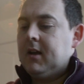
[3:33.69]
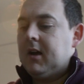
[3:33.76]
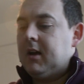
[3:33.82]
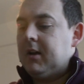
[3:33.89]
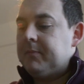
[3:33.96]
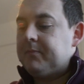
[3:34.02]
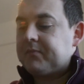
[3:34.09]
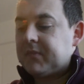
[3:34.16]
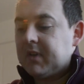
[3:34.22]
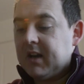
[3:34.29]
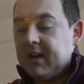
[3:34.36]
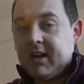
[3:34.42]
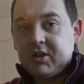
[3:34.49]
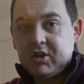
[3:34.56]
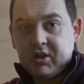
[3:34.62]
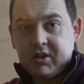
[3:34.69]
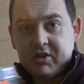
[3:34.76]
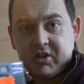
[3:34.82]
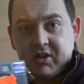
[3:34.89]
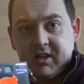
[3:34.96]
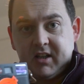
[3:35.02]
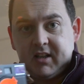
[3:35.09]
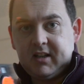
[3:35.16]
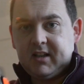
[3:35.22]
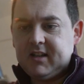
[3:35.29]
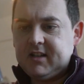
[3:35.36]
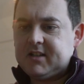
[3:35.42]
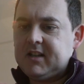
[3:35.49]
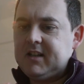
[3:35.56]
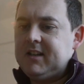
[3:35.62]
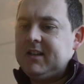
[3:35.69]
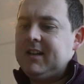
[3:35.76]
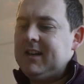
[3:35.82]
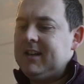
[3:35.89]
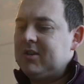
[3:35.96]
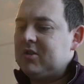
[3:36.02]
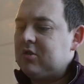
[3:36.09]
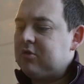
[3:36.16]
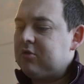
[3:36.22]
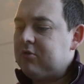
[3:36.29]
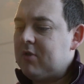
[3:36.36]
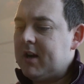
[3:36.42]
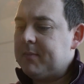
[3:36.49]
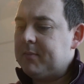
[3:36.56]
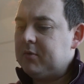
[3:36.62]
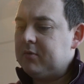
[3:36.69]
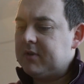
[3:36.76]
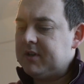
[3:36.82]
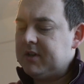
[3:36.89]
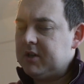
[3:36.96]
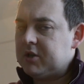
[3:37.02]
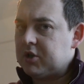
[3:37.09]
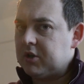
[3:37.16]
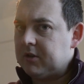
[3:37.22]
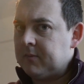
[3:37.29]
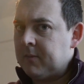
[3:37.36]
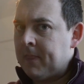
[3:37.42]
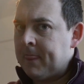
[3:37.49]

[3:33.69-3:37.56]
and as you can see, it is in incredible condition.